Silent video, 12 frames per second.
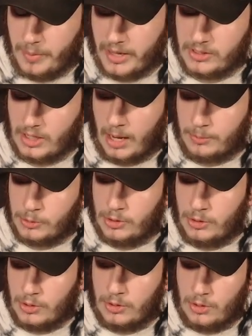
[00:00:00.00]
option
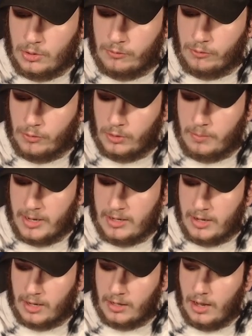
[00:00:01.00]
you can do for the main
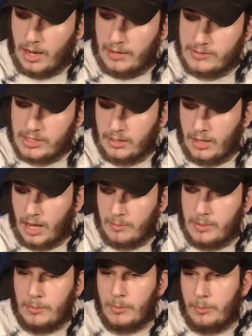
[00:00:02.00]
deck. I've seen a lot of
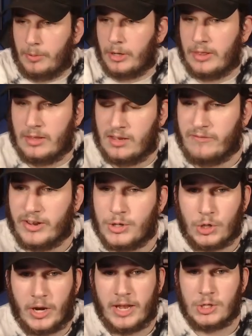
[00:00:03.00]
people putting the
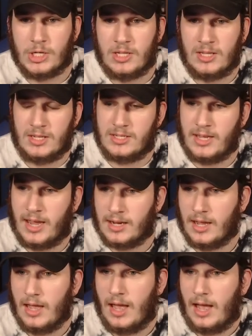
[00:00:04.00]
Adventure Engine in this deck.
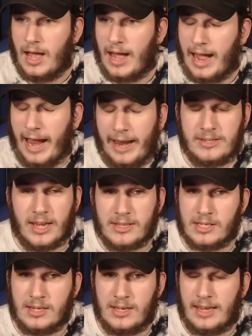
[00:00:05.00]
I
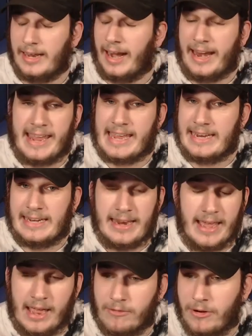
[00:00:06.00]
tested it and I hated
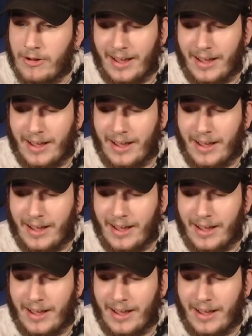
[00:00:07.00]
every